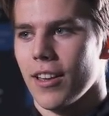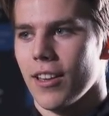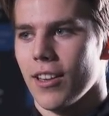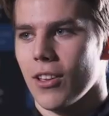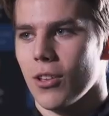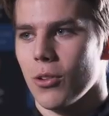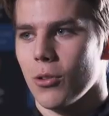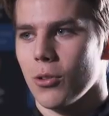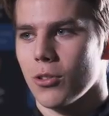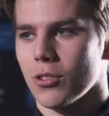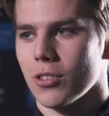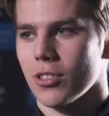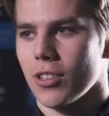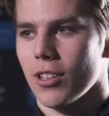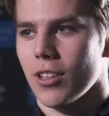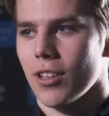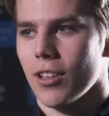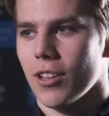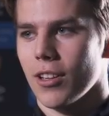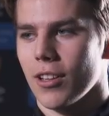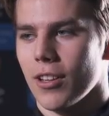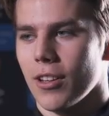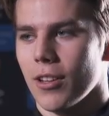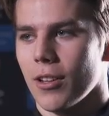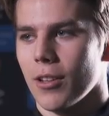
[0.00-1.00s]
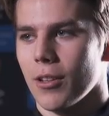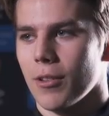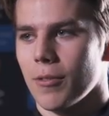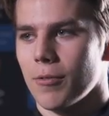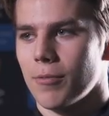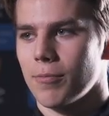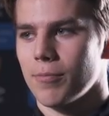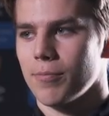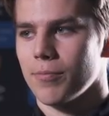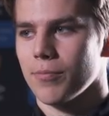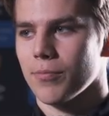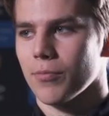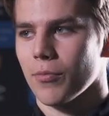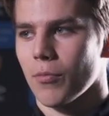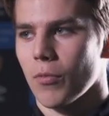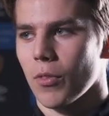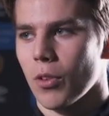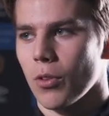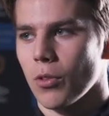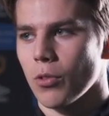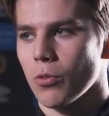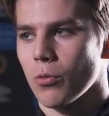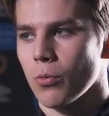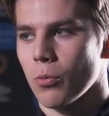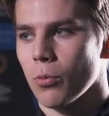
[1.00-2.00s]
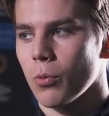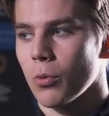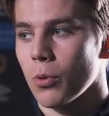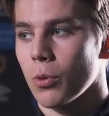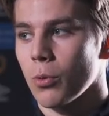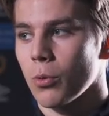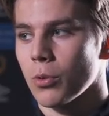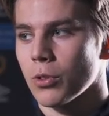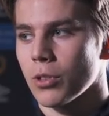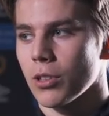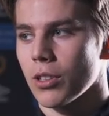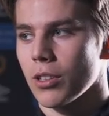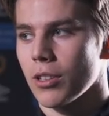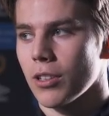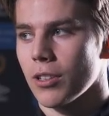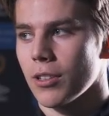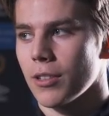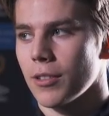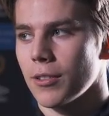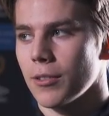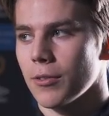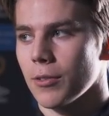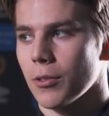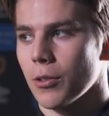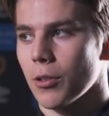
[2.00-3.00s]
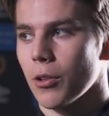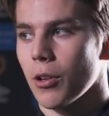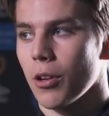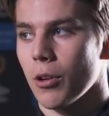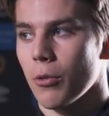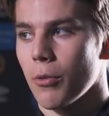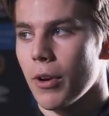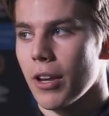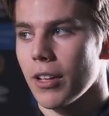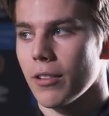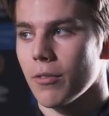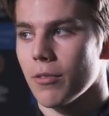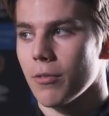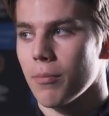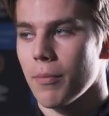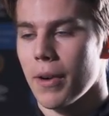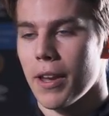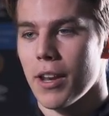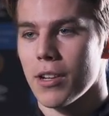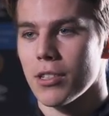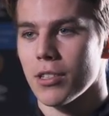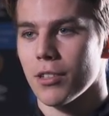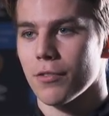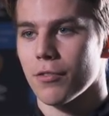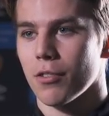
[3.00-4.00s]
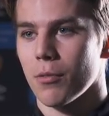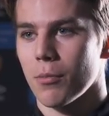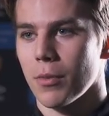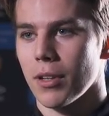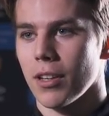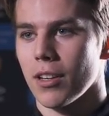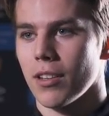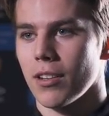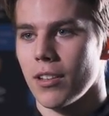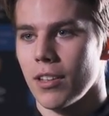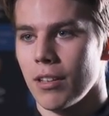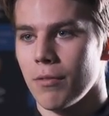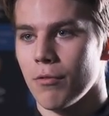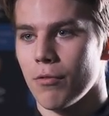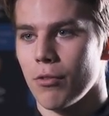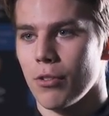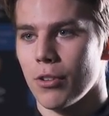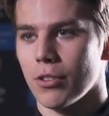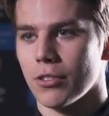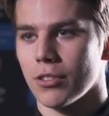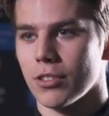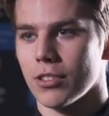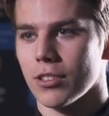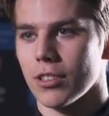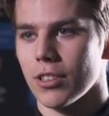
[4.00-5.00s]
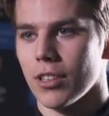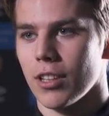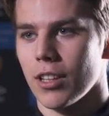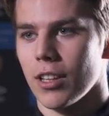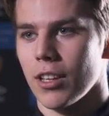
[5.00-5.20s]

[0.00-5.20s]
who's, um, he was a, a, great manager for me and an influence,